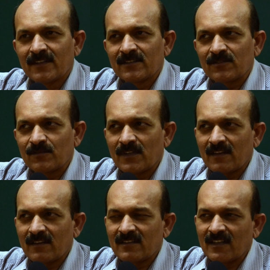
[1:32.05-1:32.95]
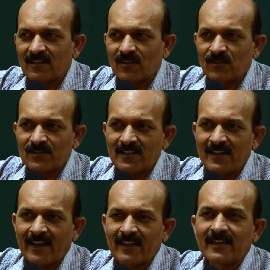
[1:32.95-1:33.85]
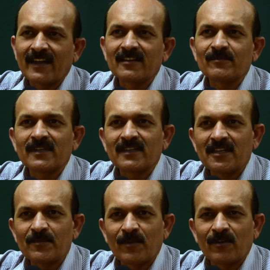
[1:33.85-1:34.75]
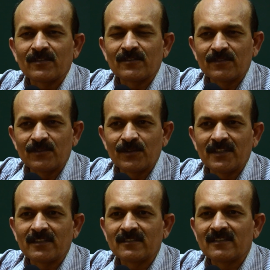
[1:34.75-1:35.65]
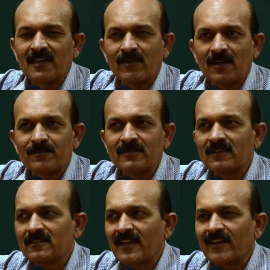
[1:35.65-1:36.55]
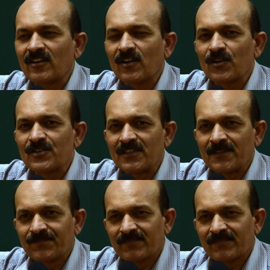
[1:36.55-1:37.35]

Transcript: So we are the technology guy and we keep on doing, develop the technology.